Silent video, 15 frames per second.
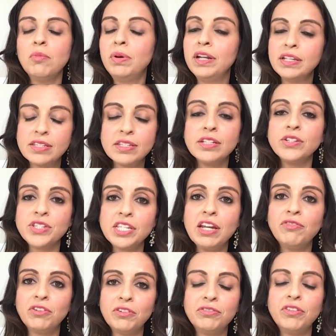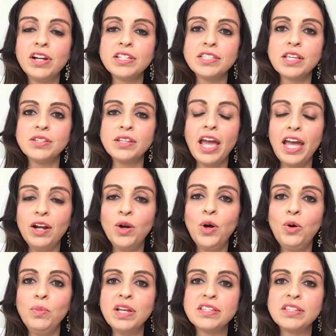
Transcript: but it's still safer for us at home,